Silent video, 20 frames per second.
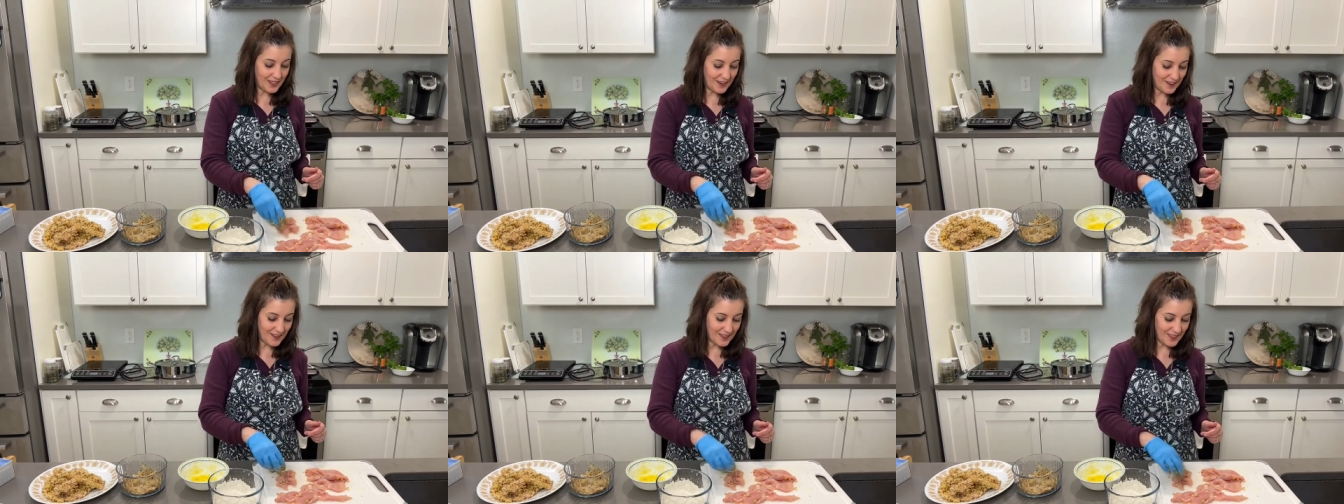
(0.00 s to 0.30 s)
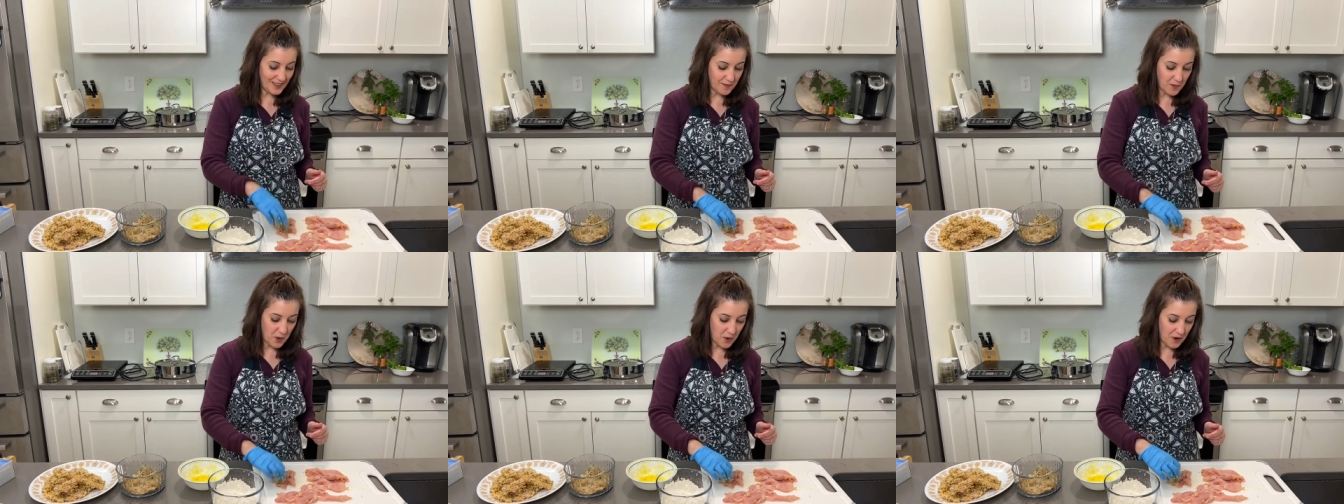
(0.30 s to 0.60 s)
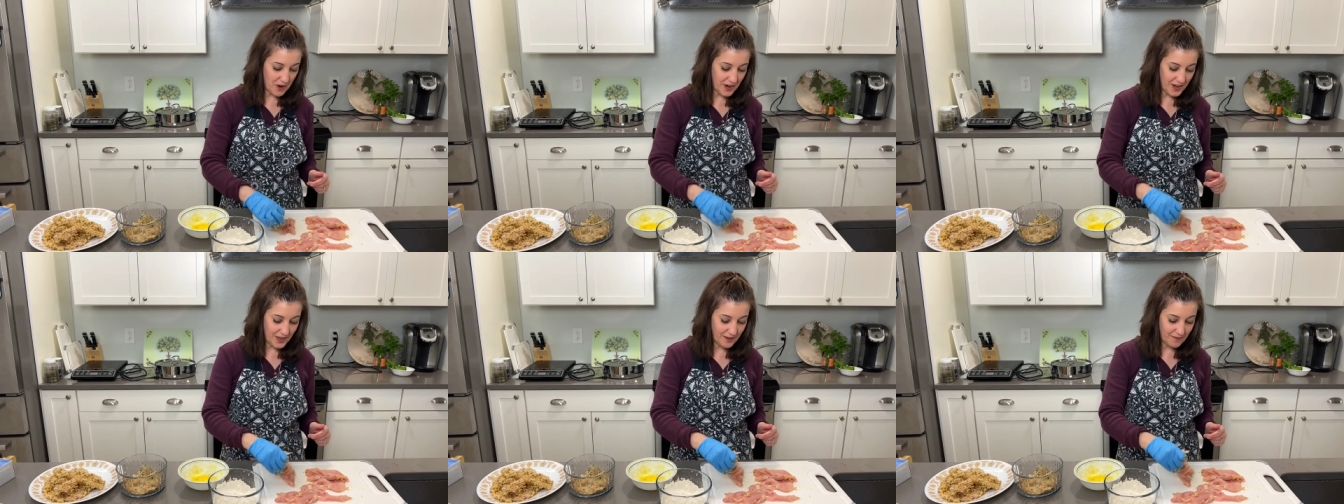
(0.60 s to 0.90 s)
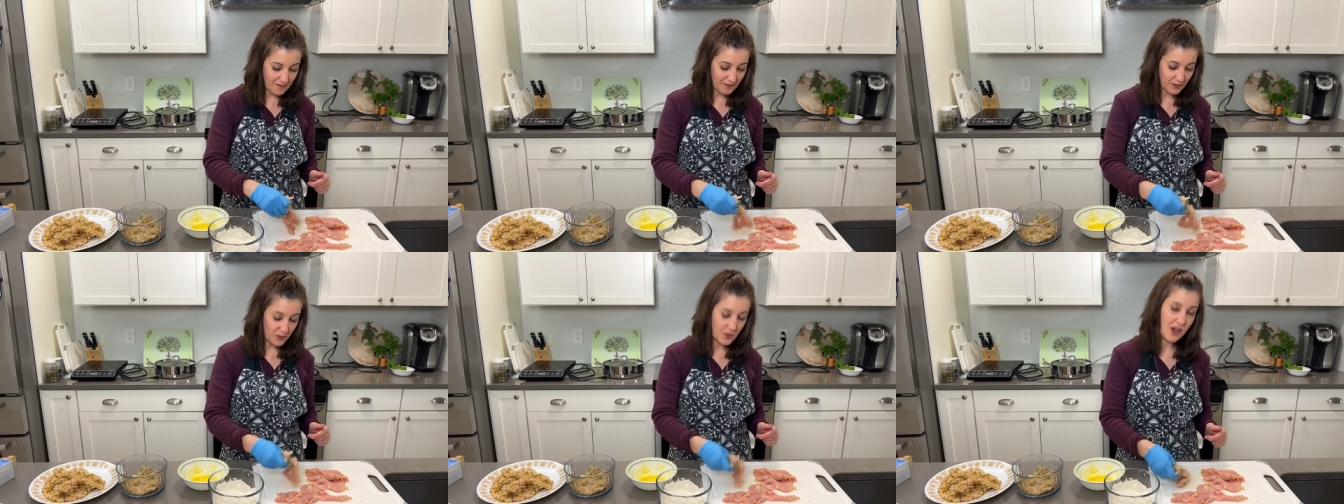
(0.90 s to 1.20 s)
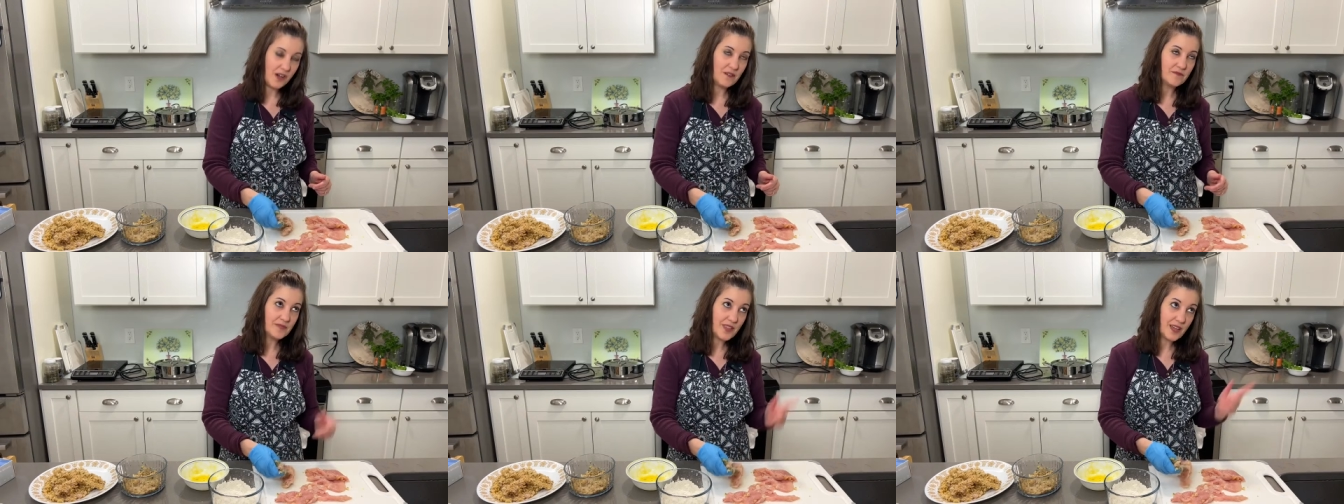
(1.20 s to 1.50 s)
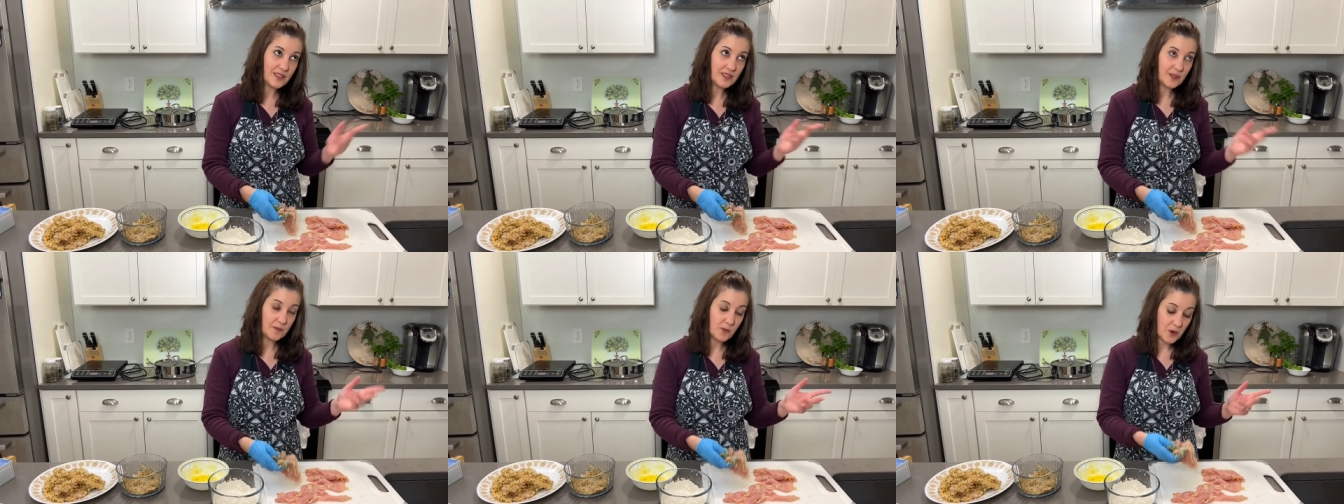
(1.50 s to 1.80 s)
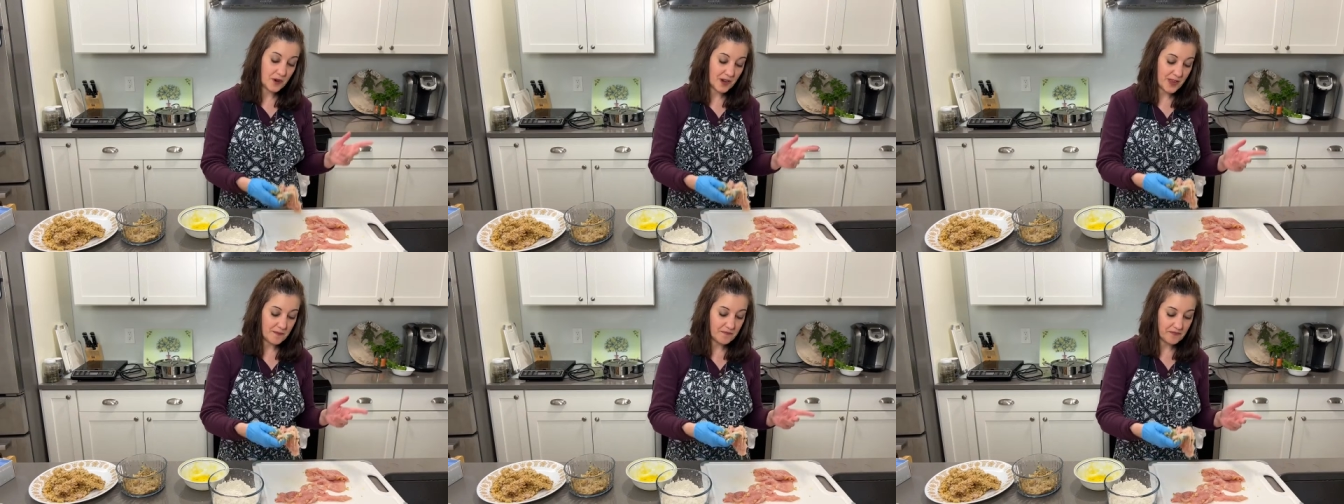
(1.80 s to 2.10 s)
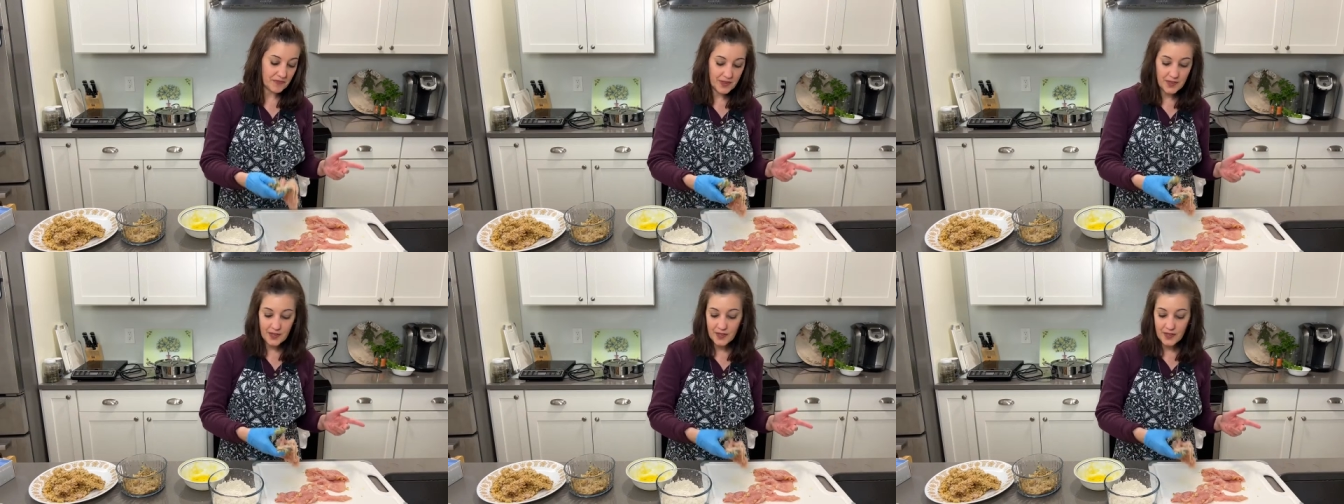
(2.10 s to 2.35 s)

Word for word: there in the morning. Well, not the morning.